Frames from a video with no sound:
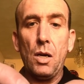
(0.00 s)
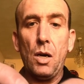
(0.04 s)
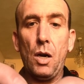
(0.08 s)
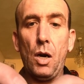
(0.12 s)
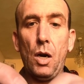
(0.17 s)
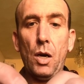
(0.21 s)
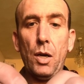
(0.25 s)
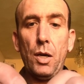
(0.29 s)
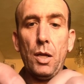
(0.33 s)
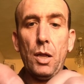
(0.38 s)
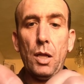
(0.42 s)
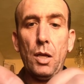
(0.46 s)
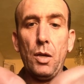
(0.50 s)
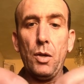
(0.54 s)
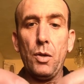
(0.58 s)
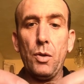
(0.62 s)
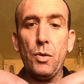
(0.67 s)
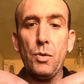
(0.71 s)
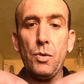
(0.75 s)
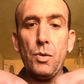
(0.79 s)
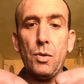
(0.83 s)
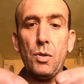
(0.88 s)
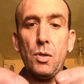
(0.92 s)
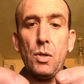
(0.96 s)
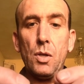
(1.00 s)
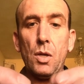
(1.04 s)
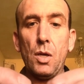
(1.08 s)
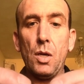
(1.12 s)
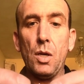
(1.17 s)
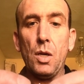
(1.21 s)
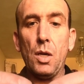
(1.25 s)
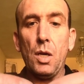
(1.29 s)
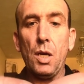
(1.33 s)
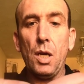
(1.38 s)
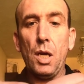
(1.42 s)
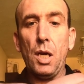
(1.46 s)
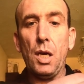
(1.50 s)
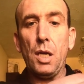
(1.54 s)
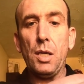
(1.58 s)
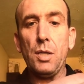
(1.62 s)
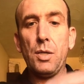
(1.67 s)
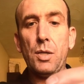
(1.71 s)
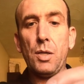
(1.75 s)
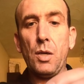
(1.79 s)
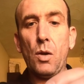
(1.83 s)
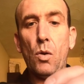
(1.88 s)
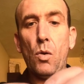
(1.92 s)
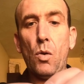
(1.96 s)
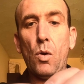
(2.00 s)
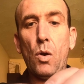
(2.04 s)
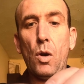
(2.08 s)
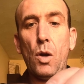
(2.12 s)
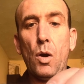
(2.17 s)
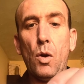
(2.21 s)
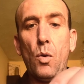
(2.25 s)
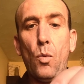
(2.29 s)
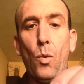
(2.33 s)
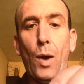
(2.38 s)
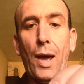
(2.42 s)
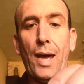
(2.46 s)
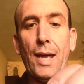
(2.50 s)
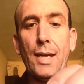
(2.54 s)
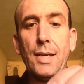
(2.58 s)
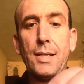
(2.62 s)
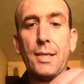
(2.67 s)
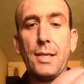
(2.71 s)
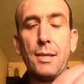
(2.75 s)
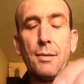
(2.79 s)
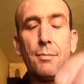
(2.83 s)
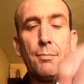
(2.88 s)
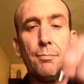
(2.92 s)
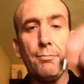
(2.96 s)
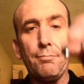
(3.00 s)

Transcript: all you lose is your weight,